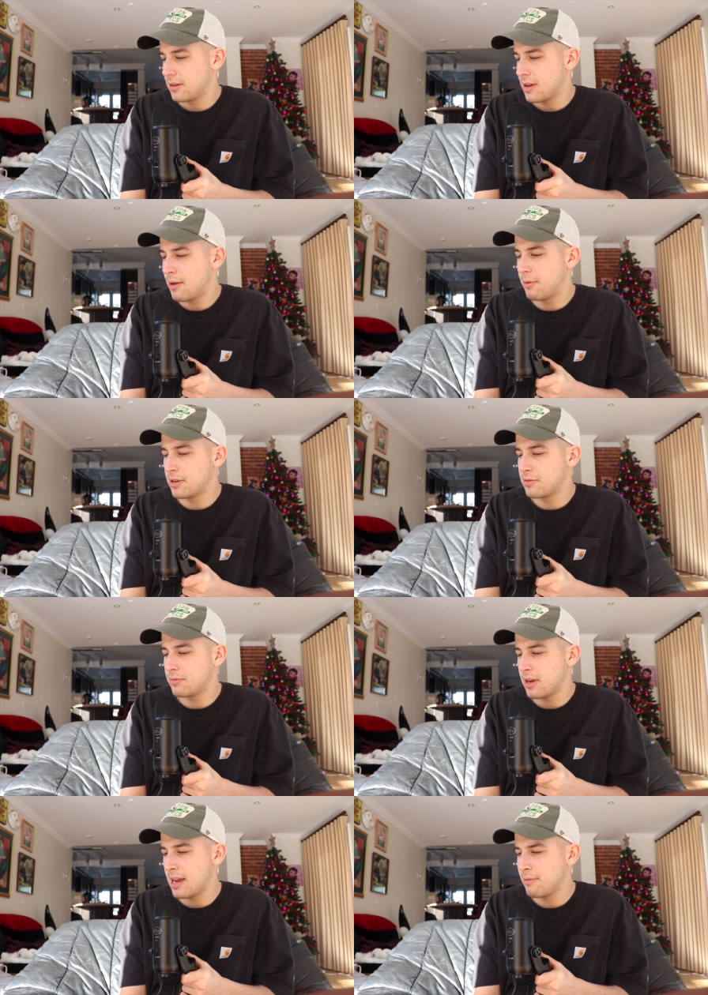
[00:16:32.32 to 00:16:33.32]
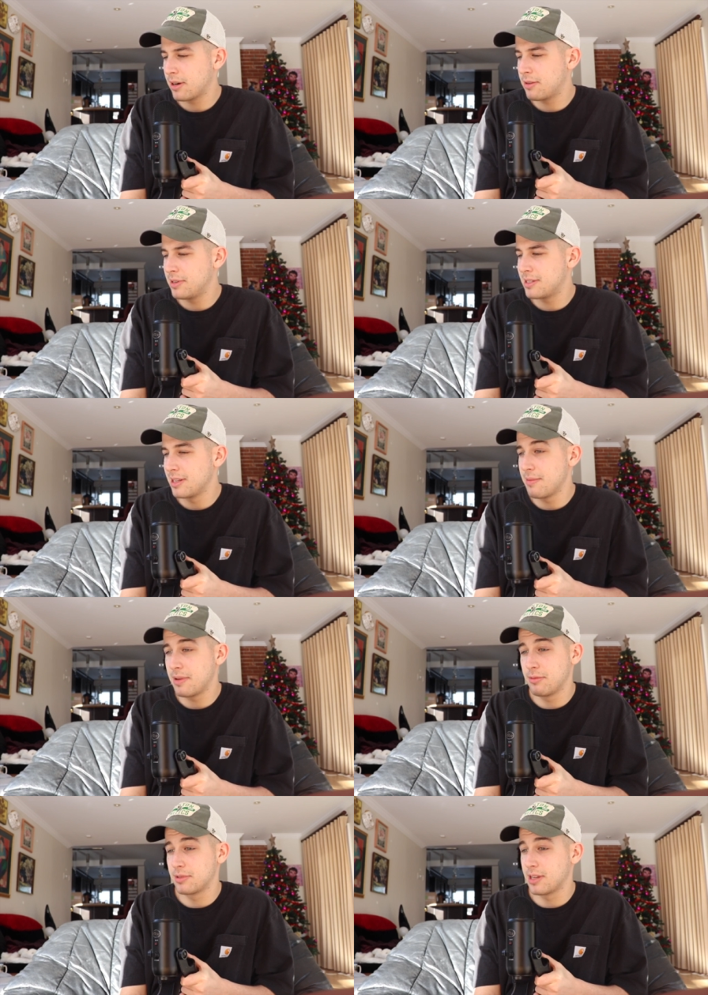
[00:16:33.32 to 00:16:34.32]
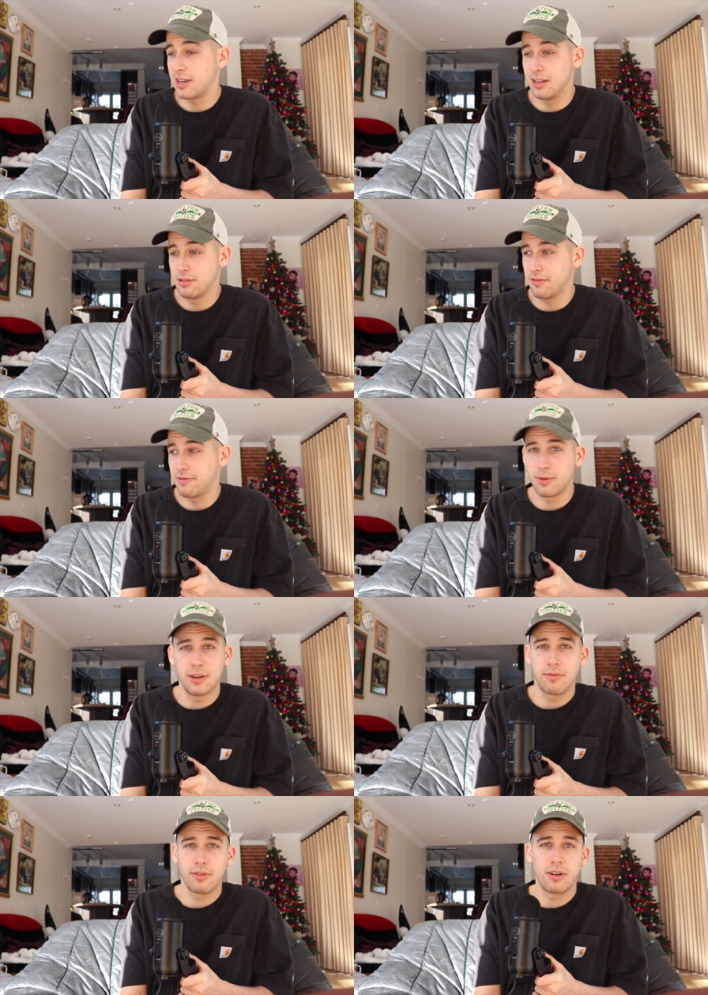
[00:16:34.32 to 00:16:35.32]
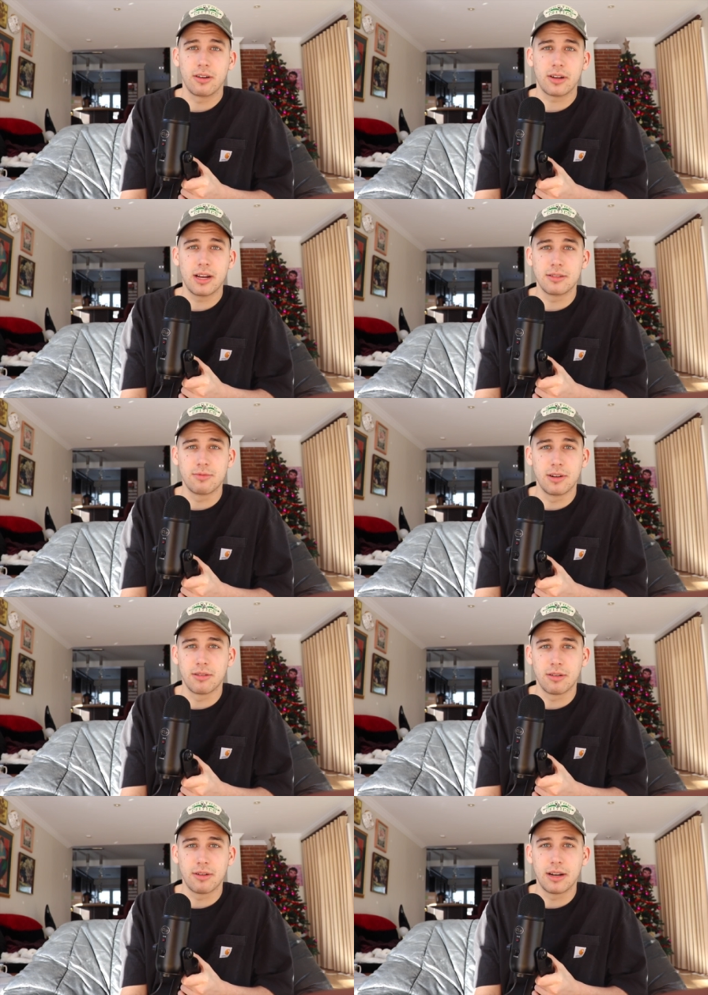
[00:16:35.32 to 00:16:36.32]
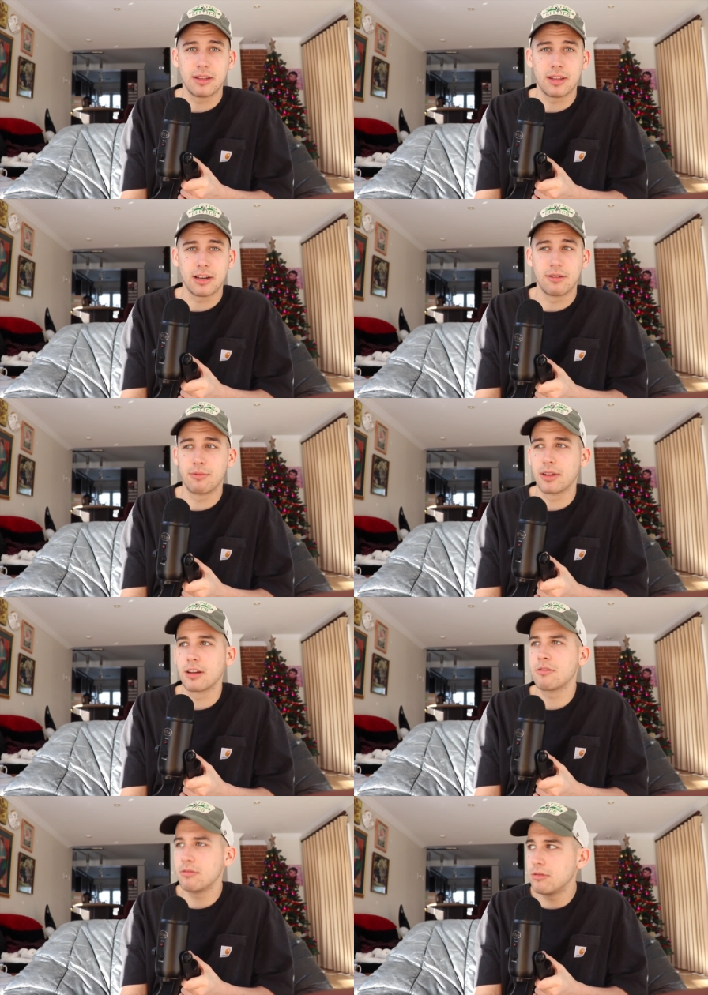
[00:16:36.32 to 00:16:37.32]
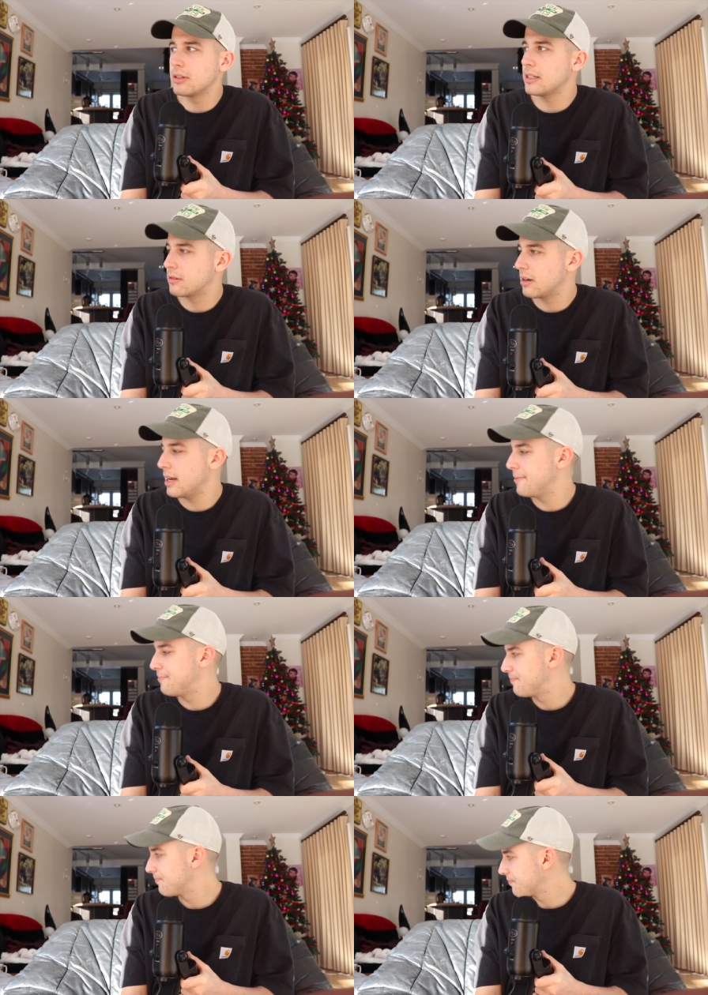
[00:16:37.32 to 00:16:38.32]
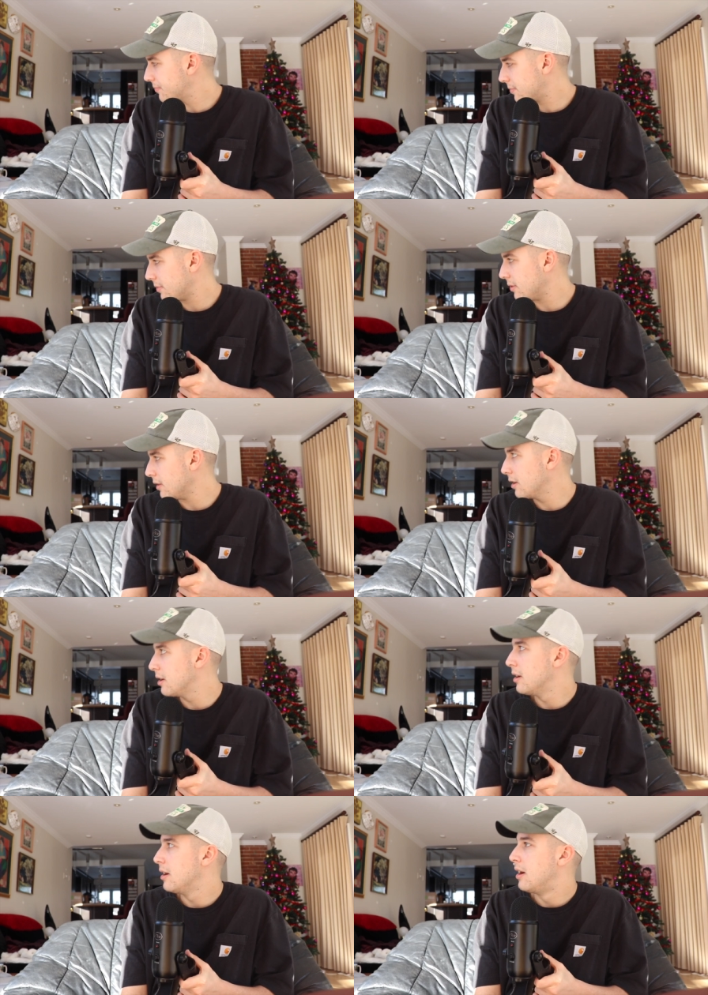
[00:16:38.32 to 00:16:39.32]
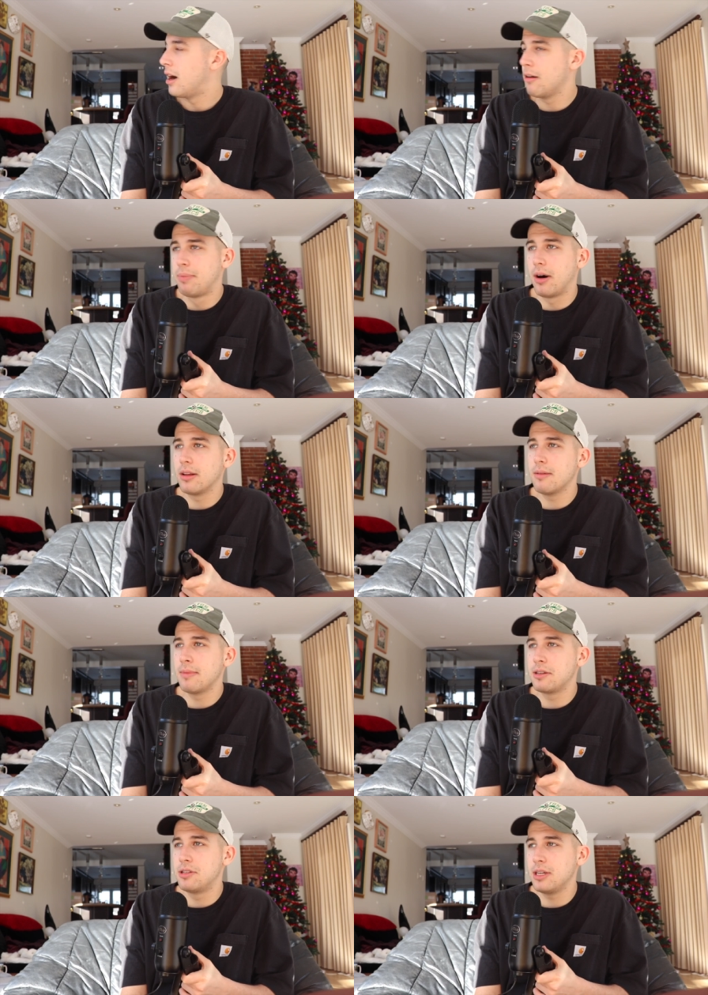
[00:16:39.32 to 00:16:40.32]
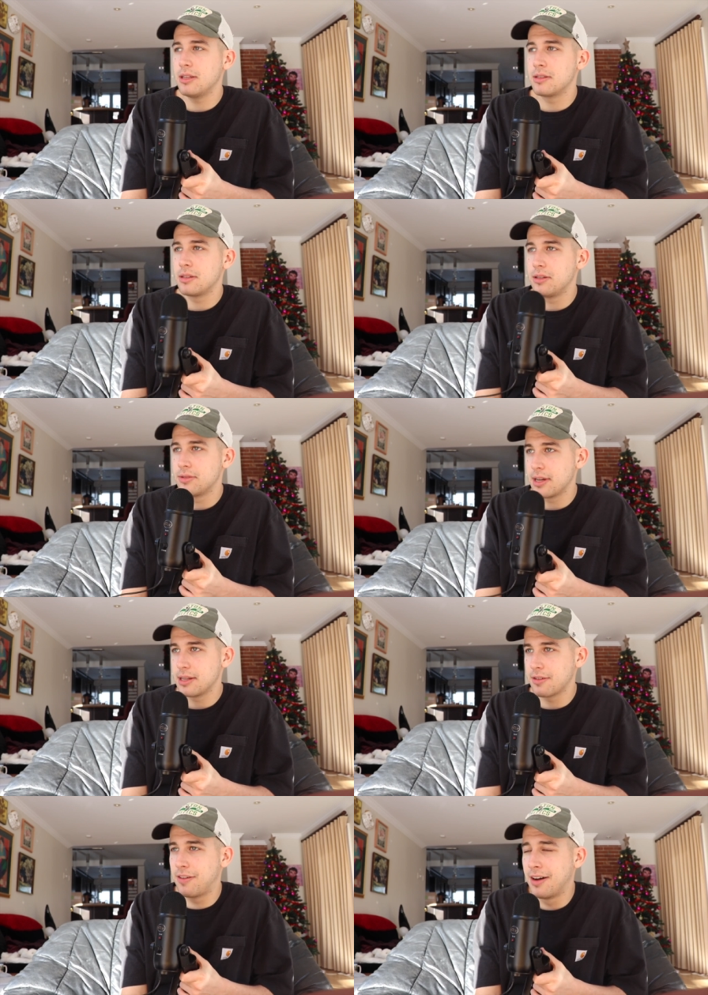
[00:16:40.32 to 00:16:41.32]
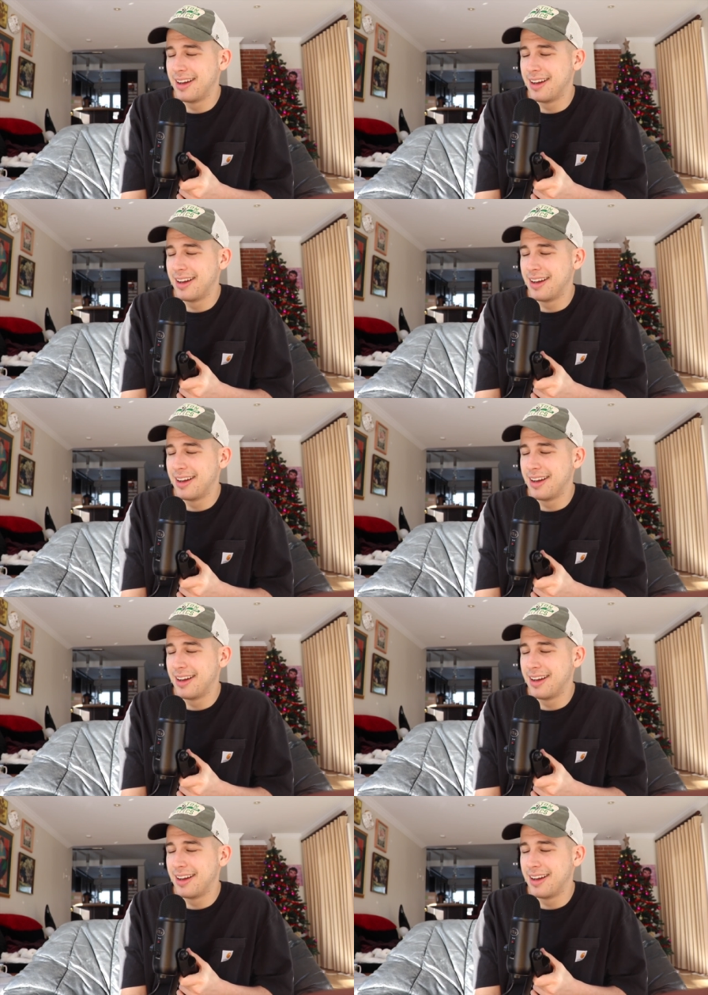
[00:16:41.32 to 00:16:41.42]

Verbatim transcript: hey where sh- hey where can we sleep and it was like it's a free for all guys we don't know anything and we are like cool that's great i'll ball up my jeans and use it as a